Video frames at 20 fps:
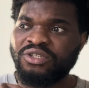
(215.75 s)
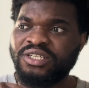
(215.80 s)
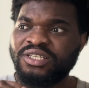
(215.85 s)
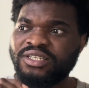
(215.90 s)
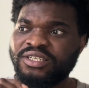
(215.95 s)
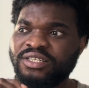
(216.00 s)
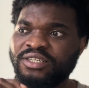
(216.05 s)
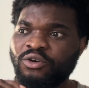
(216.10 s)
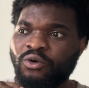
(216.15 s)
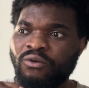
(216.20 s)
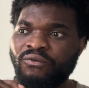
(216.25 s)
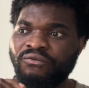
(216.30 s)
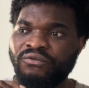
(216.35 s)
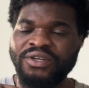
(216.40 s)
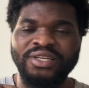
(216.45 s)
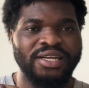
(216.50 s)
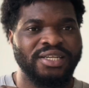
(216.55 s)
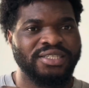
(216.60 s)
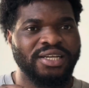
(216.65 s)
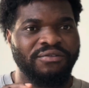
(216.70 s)
this
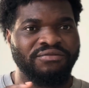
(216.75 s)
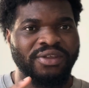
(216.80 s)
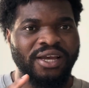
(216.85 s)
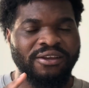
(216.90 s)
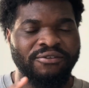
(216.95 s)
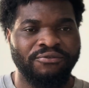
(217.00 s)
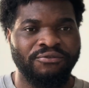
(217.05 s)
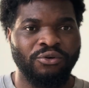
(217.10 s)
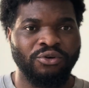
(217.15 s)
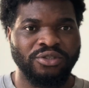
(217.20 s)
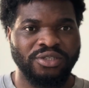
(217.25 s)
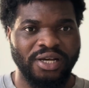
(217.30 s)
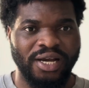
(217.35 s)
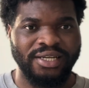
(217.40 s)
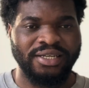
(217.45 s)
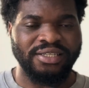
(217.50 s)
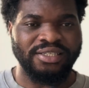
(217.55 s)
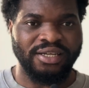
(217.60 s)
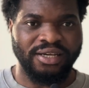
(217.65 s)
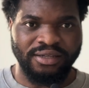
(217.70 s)
confidence after he fought
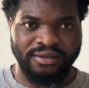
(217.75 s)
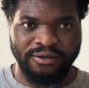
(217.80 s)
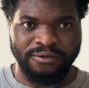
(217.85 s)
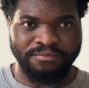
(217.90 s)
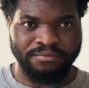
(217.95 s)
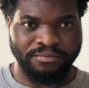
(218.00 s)
Adesanya.